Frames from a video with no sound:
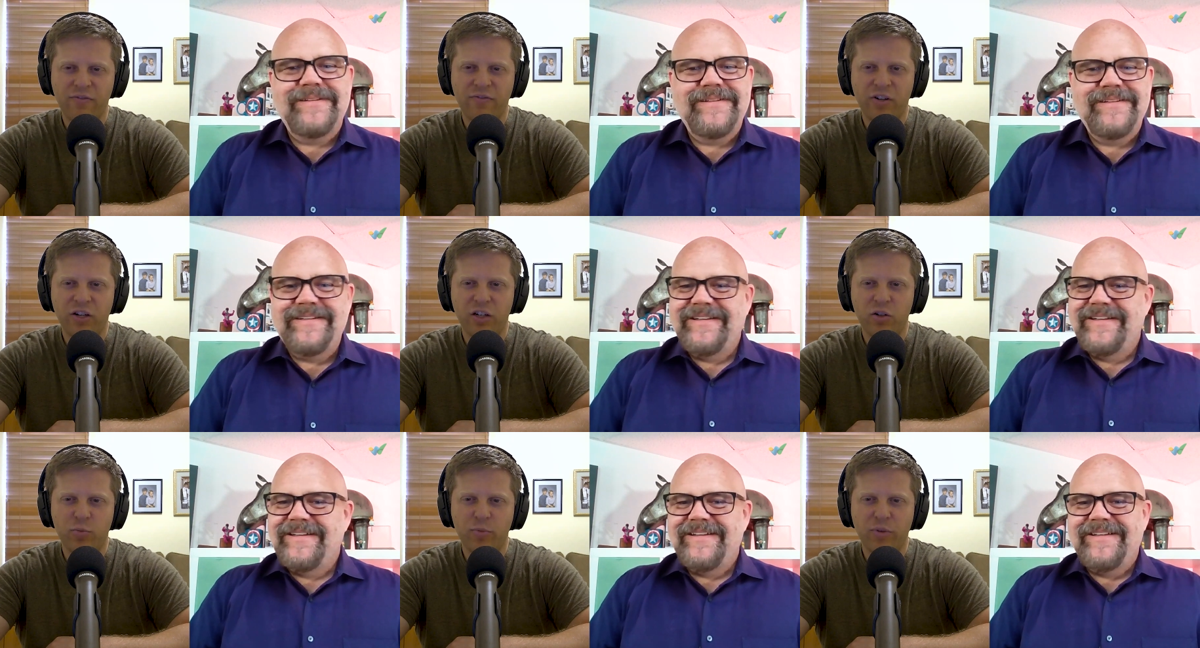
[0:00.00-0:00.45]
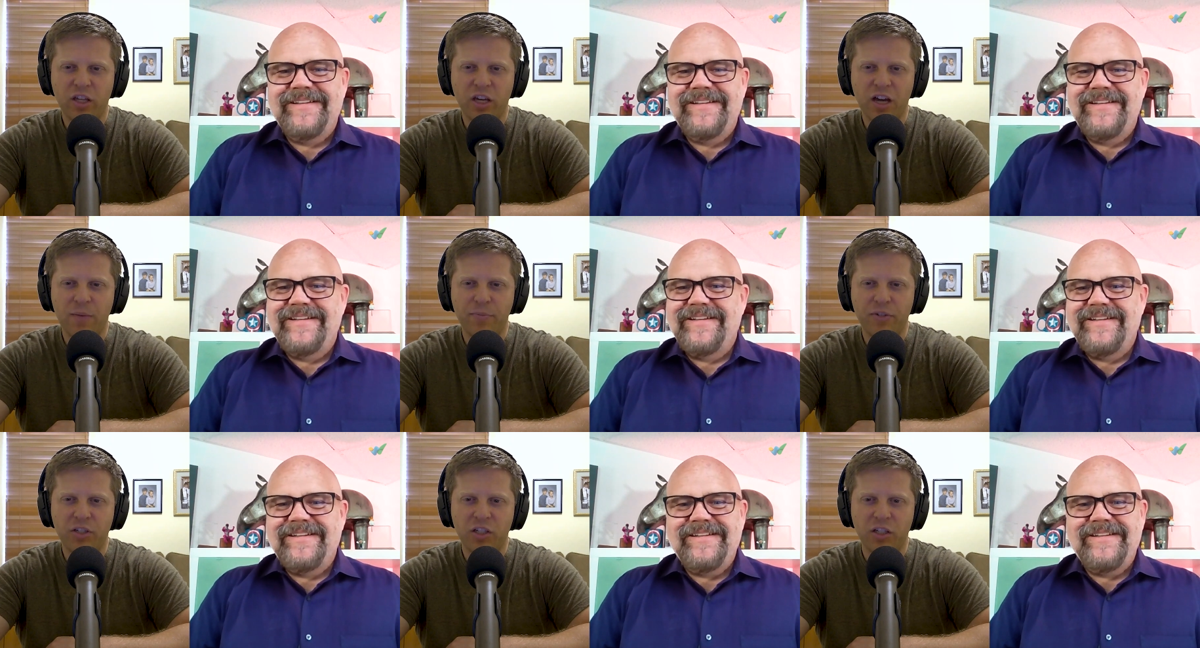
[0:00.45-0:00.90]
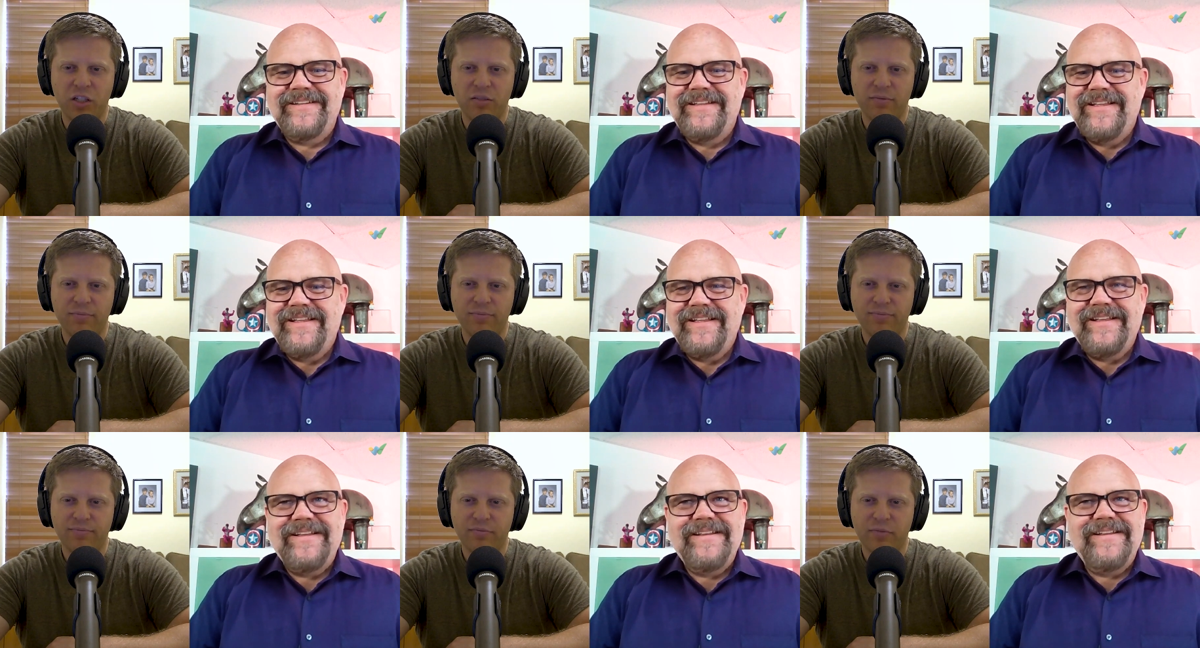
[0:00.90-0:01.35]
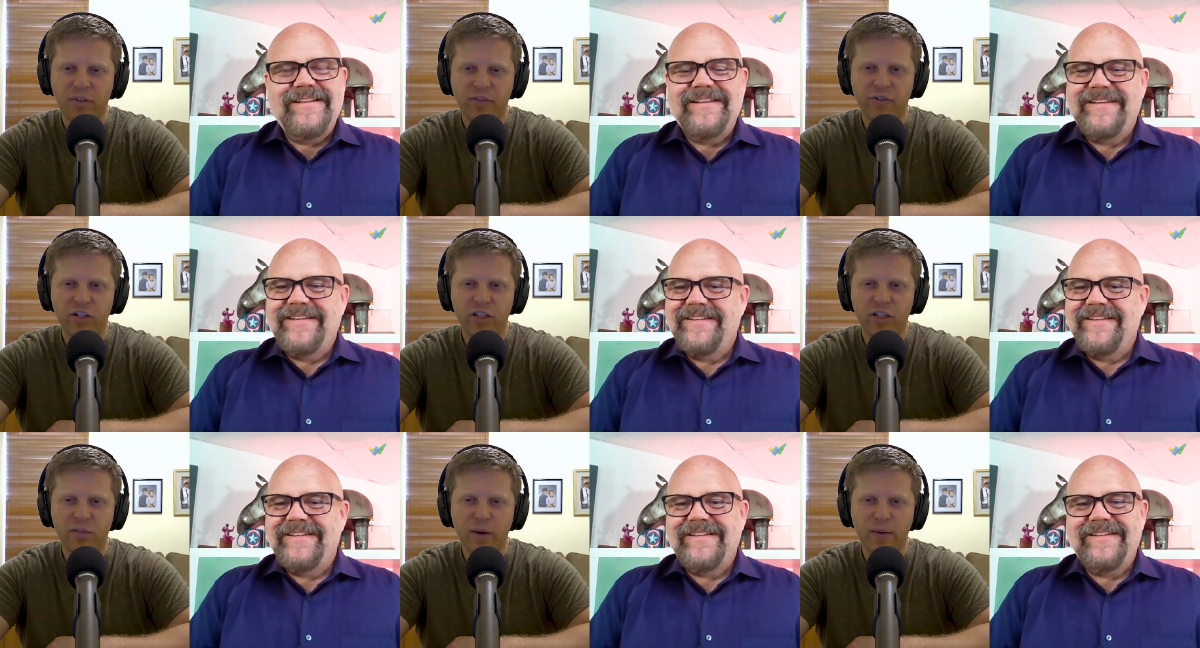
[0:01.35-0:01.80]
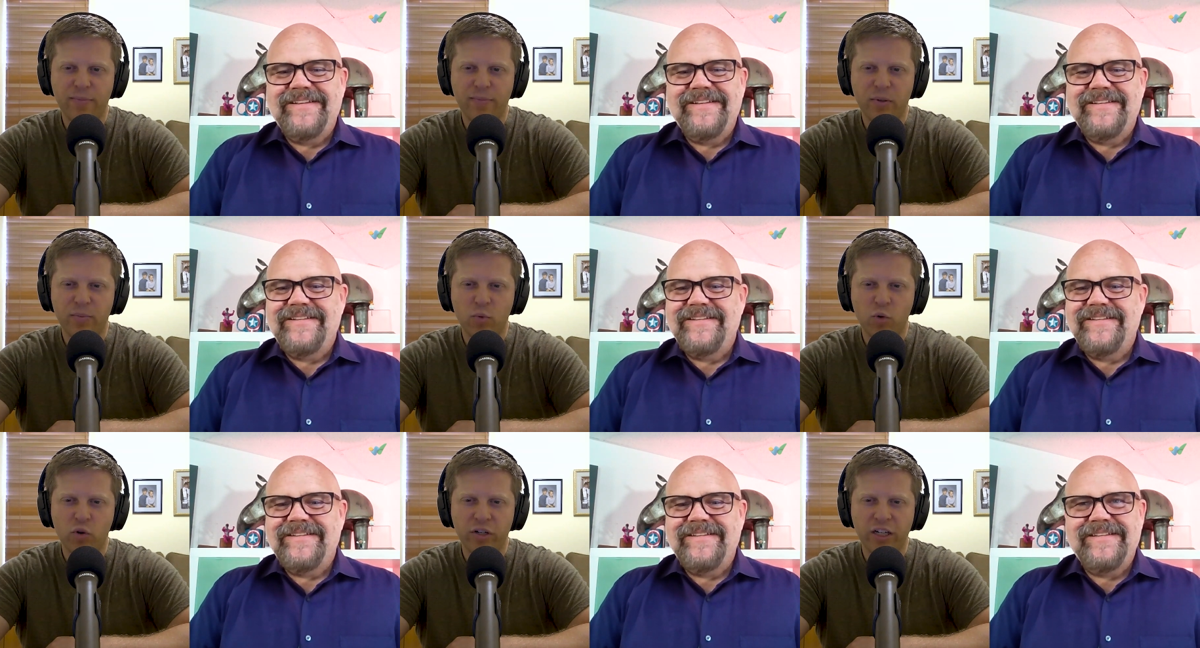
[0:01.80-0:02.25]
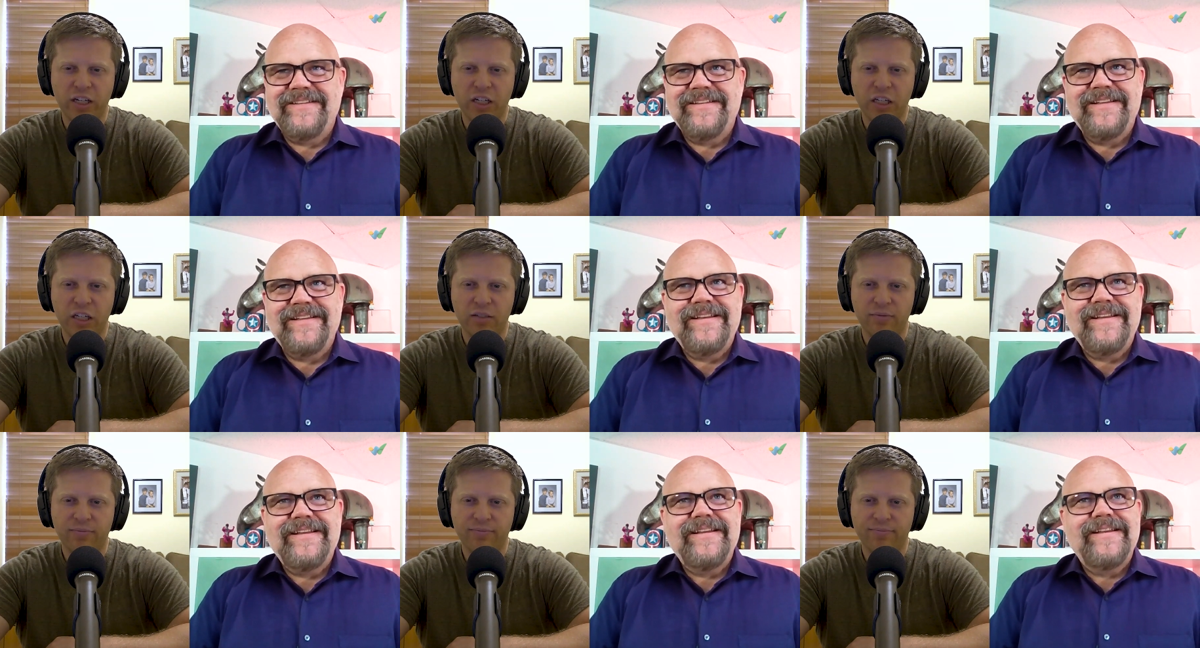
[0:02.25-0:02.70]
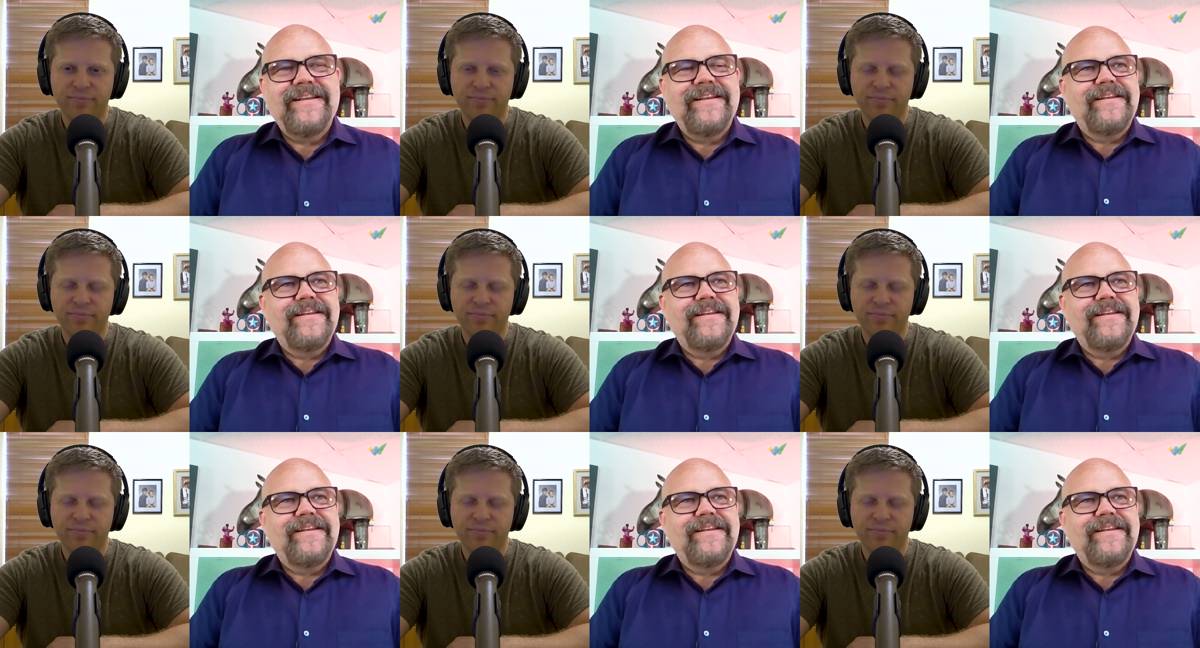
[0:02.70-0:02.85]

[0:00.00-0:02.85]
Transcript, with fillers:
Speaker 1: I figured it would be the opposite. I figured they might be more needy.